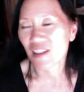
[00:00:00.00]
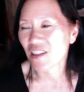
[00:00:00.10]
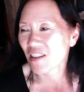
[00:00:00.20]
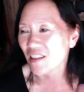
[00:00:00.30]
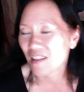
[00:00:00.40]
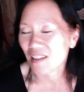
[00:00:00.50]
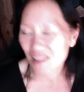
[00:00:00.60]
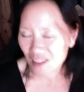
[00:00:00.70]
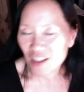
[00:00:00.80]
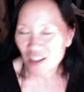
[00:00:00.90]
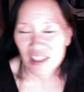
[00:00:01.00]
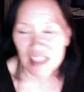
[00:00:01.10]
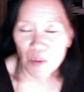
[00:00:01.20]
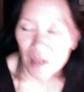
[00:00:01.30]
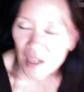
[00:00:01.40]
Should I just
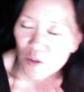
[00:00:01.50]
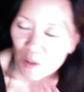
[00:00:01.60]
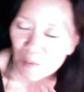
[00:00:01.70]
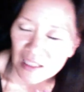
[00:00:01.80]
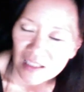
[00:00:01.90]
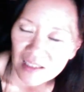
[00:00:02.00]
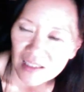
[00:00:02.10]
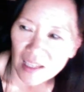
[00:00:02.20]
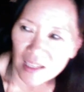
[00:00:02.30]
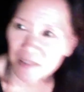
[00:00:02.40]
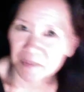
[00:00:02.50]
say what I normally just say?